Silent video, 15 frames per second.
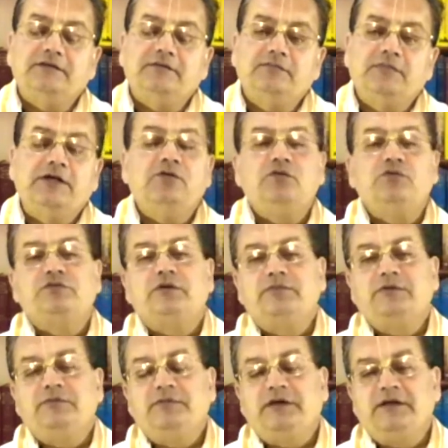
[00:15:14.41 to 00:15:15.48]
Ban
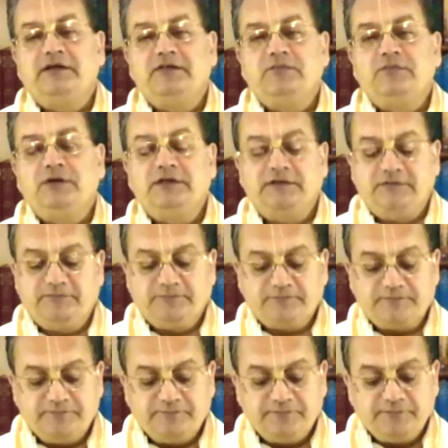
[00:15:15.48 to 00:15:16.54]
Goswami Maharaj Mutt
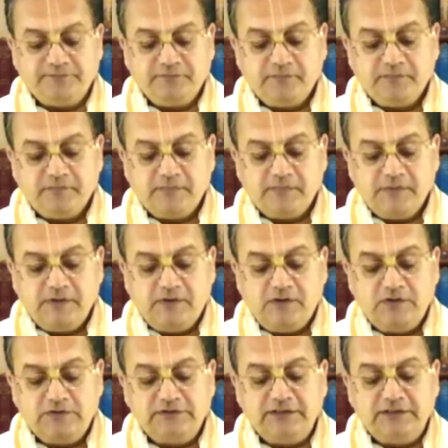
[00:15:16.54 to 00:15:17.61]

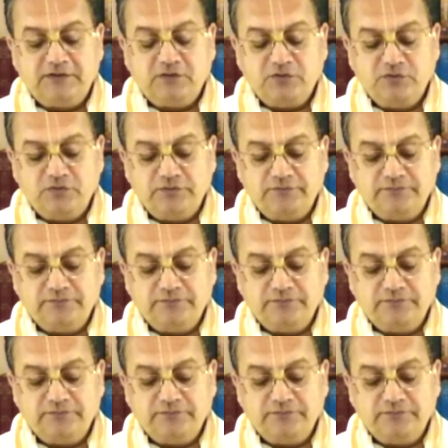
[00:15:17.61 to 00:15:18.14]
on that road